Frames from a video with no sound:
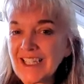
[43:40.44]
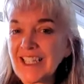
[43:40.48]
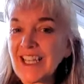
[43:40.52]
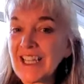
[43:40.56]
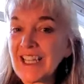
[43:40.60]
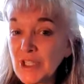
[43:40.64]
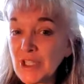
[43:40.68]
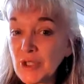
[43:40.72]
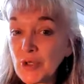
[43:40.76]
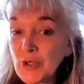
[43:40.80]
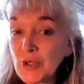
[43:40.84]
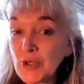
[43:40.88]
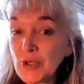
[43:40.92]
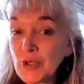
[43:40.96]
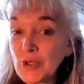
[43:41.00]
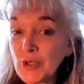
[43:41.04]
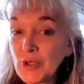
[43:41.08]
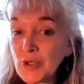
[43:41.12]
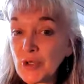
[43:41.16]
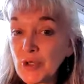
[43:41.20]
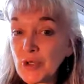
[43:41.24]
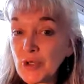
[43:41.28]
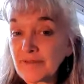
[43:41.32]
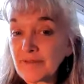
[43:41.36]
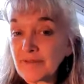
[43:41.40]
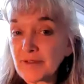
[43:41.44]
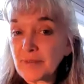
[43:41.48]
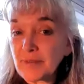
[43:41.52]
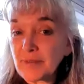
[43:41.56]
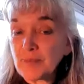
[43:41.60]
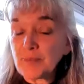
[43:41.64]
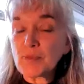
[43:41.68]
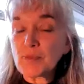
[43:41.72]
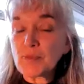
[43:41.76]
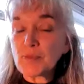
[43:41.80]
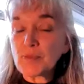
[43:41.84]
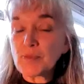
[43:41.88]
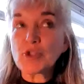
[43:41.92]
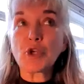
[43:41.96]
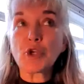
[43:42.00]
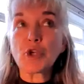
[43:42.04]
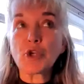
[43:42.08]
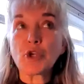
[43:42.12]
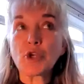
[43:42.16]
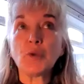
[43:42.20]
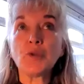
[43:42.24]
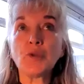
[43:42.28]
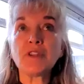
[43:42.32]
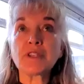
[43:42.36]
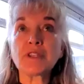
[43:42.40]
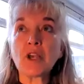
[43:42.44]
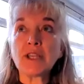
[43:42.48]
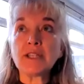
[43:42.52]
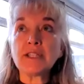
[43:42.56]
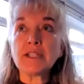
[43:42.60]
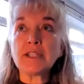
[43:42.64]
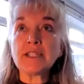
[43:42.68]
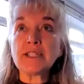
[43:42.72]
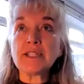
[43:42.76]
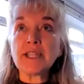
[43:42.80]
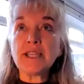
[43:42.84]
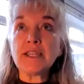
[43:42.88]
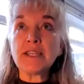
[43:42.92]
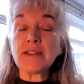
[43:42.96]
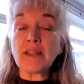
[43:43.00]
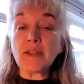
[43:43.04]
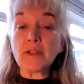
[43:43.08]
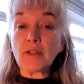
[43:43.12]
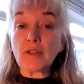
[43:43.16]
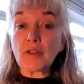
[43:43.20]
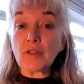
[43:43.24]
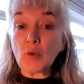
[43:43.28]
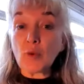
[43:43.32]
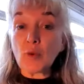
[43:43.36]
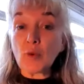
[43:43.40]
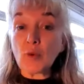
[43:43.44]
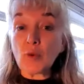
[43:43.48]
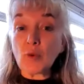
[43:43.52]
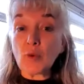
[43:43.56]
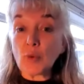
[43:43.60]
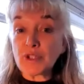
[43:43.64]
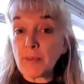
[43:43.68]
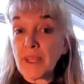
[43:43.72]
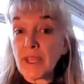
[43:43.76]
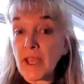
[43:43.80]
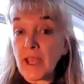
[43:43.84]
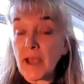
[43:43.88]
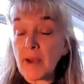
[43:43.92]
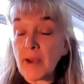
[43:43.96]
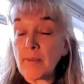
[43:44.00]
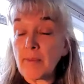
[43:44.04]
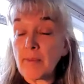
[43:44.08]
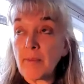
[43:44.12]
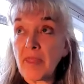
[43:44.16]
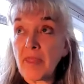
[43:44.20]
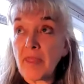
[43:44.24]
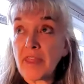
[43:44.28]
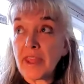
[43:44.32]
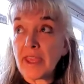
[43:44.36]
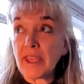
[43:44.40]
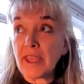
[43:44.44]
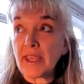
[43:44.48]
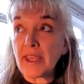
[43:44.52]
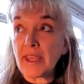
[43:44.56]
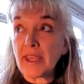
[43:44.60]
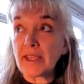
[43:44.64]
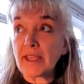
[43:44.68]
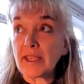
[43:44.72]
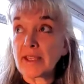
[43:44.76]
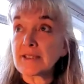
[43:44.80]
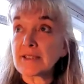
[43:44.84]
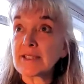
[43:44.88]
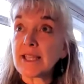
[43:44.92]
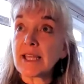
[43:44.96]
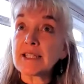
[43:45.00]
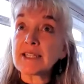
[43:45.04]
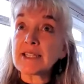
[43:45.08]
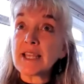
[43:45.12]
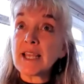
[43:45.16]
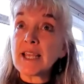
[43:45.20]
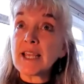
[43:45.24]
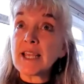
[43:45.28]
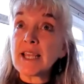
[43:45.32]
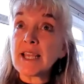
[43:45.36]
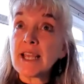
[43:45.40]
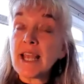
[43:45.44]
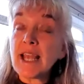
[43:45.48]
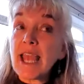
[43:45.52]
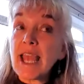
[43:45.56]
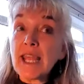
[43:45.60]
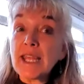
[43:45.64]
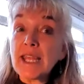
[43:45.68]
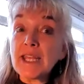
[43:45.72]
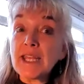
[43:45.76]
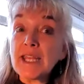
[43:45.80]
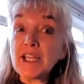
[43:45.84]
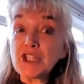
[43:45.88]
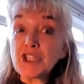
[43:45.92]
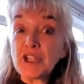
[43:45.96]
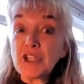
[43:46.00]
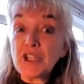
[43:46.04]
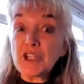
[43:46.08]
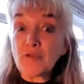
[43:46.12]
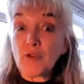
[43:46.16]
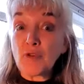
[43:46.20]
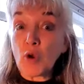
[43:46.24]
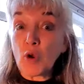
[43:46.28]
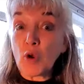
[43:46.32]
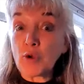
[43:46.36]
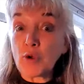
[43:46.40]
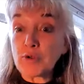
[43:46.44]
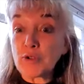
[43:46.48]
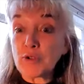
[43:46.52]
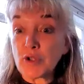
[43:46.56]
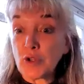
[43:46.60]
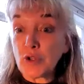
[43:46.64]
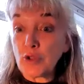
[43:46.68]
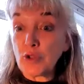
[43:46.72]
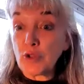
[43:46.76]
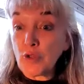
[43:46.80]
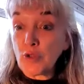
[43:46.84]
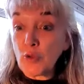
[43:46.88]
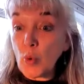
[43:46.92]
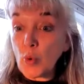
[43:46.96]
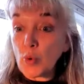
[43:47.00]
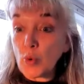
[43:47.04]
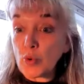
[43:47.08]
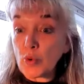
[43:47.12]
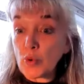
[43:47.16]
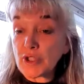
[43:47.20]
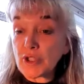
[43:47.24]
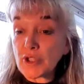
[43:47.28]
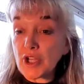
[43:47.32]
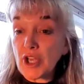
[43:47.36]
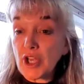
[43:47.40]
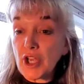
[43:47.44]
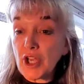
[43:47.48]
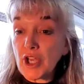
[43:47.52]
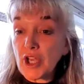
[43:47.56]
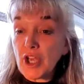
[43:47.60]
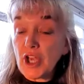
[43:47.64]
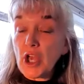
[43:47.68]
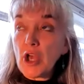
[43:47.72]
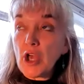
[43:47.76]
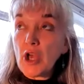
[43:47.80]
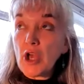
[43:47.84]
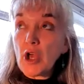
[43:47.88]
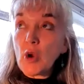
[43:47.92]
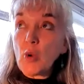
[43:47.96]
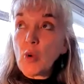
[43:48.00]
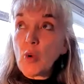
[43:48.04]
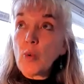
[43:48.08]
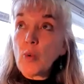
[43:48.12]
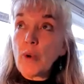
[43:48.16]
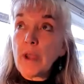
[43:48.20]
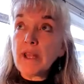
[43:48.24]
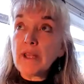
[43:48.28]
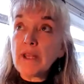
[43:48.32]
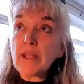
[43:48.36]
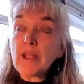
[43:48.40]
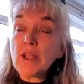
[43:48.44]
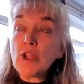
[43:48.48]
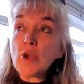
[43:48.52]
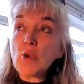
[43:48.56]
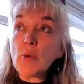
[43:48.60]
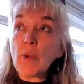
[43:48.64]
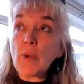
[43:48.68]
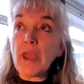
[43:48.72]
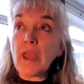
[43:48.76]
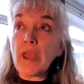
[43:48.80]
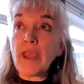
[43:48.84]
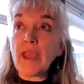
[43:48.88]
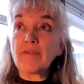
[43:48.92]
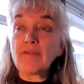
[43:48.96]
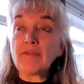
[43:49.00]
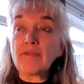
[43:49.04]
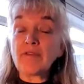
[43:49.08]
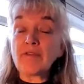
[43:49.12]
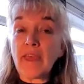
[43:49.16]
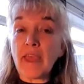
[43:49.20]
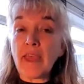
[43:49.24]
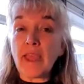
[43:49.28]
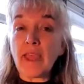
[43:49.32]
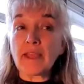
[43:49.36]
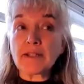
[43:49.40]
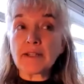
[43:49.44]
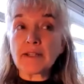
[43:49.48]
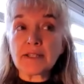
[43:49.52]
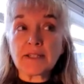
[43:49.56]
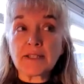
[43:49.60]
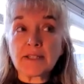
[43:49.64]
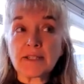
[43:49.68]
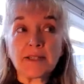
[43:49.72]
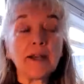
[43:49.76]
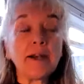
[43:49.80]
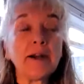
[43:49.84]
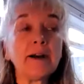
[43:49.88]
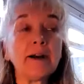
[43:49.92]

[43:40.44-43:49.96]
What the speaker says: in your life. So this idea that thoughts become things, that energy follows thought. When you have that